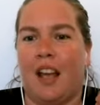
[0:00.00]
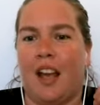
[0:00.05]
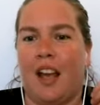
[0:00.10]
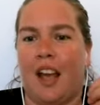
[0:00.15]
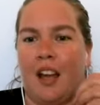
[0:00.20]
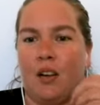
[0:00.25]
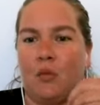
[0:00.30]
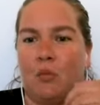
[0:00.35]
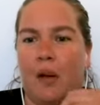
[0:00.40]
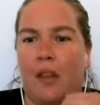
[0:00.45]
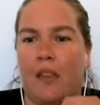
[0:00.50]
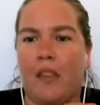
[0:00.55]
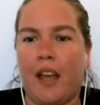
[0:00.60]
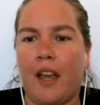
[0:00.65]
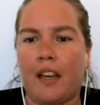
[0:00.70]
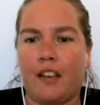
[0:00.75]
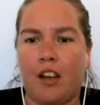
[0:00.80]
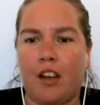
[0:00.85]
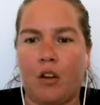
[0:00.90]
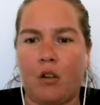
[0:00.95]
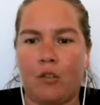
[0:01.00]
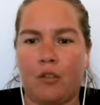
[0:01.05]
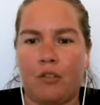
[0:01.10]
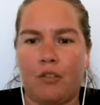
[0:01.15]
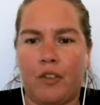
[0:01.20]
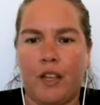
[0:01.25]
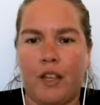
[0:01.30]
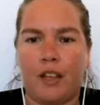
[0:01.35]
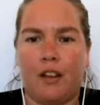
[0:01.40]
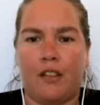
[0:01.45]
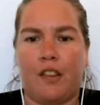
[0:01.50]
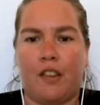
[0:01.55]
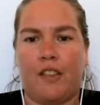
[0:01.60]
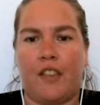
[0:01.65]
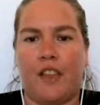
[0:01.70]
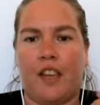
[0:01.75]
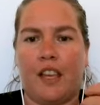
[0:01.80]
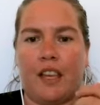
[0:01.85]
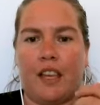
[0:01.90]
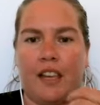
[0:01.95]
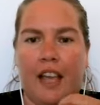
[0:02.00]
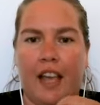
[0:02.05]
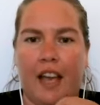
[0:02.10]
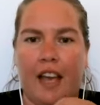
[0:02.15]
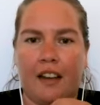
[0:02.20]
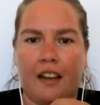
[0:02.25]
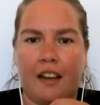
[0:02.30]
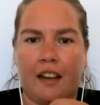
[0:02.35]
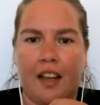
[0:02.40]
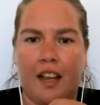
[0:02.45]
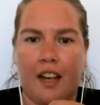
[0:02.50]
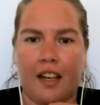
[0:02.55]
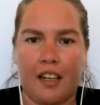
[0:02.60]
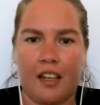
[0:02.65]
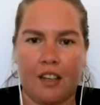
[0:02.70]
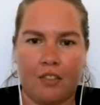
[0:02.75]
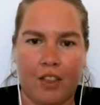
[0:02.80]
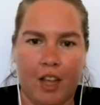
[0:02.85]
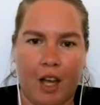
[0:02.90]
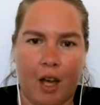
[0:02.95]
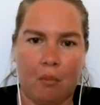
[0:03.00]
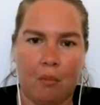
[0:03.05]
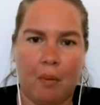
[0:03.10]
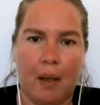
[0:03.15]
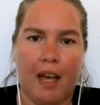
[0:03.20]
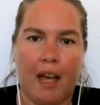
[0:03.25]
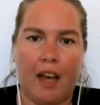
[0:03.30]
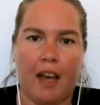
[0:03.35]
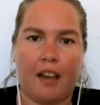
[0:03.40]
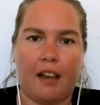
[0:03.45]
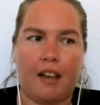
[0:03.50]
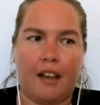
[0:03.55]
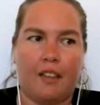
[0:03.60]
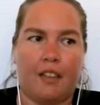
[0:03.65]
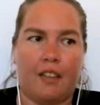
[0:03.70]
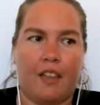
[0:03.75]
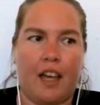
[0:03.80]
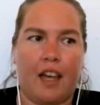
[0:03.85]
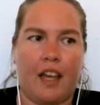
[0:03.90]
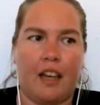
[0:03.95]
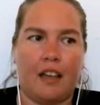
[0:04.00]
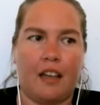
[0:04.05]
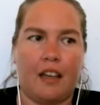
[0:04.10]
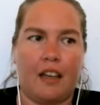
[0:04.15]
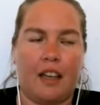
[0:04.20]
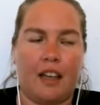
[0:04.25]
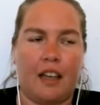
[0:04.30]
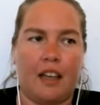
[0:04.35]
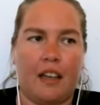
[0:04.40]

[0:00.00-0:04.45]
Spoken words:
And when they don't feel that they get any of that back, then